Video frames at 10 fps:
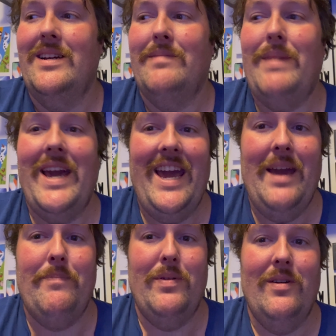my
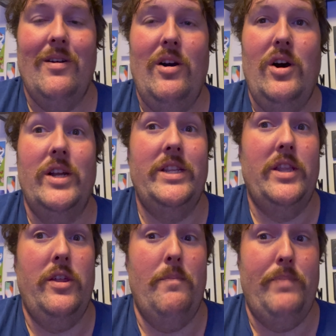hamper on
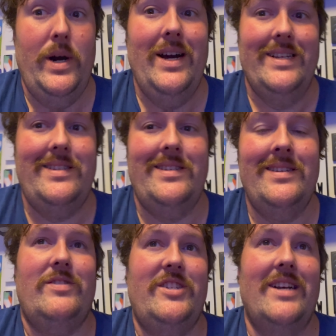the bus
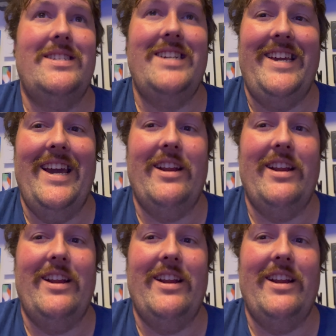just to get